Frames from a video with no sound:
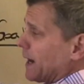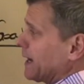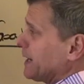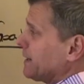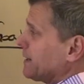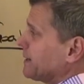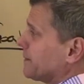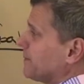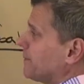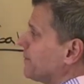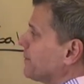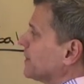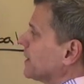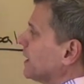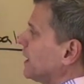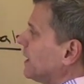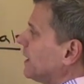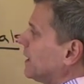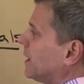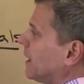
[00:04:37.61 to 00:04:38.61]
mind.
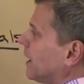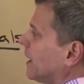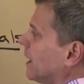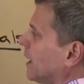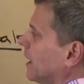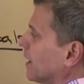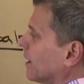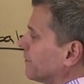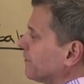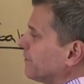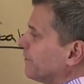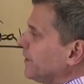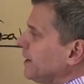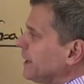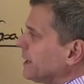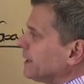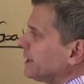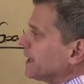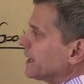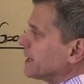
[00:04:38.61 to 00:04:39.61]
Our
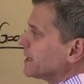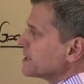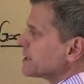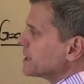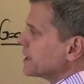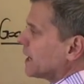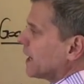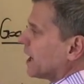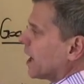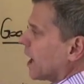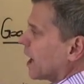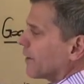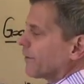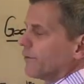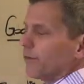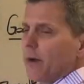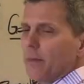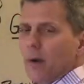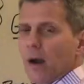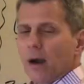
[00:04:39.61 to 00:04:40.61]
feelings are
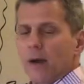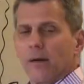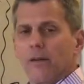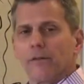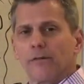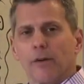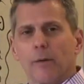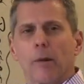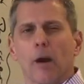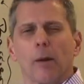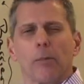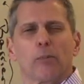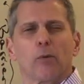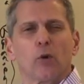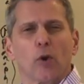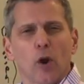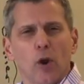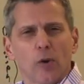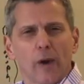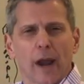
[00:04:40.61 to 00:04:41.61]
from our
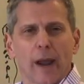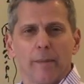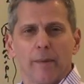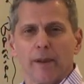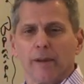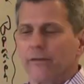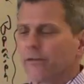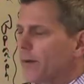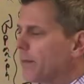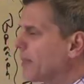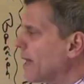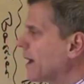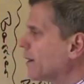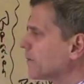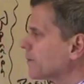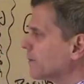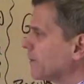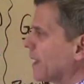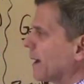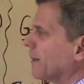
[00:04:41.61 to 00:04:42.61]
programming, from
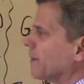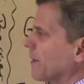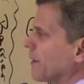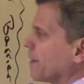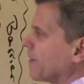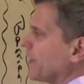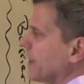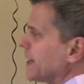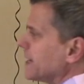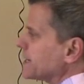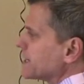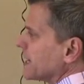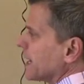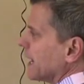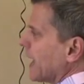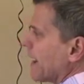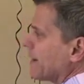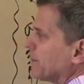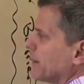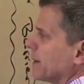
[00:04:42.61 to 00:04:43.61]
the things
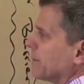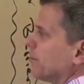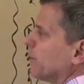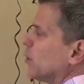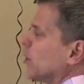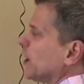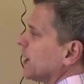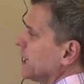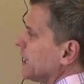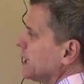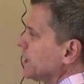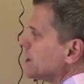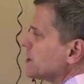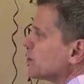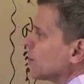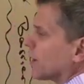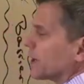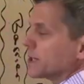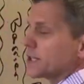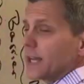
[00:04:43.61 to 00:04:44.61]
that have been put
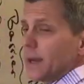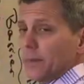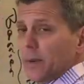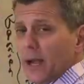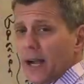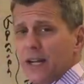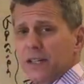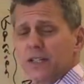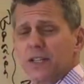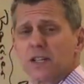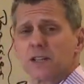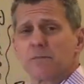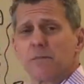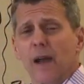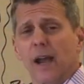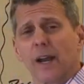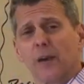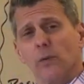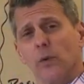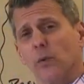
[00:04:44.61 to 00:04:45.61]
into our subconscious
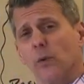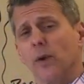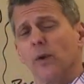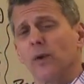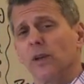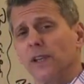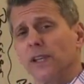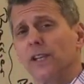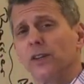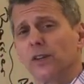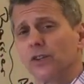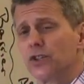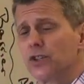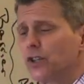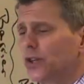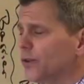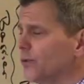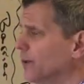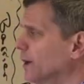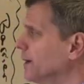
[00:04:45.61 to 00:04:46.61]
mind when we were little
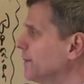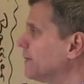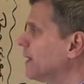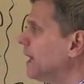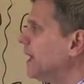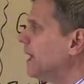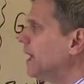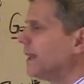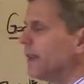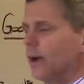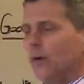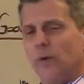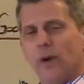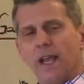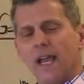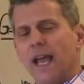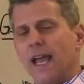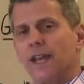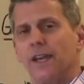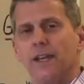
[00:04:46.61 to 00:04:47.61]
children that
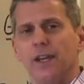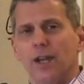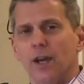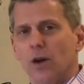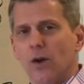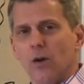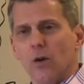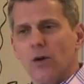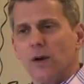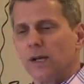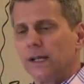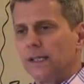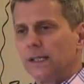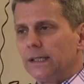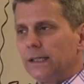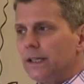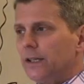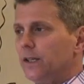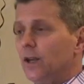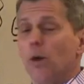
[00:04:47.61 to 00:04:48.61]
we had no
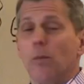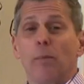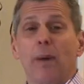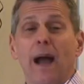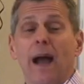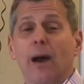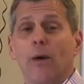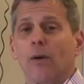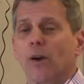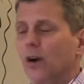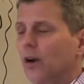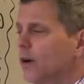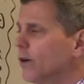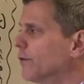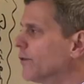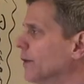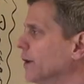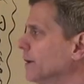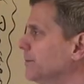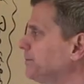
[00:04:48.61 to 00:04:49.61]
power
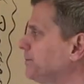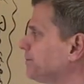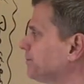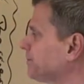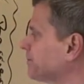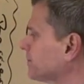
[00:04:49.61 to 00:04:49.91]
over.